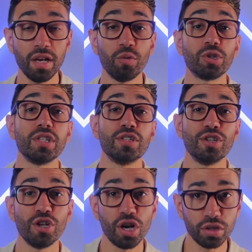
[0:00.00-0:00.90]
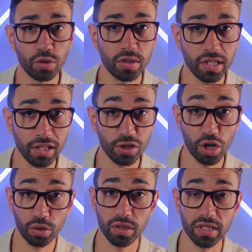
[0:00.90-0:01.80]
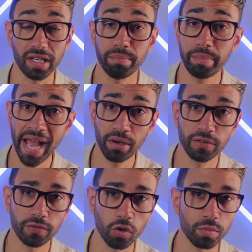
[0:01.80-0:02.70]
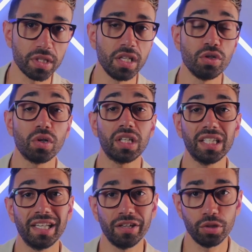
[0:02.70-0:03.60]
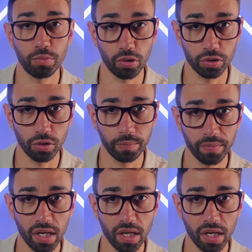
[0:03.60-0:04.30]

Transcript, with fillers: which is not using DocuSign Power Forms in your client portal.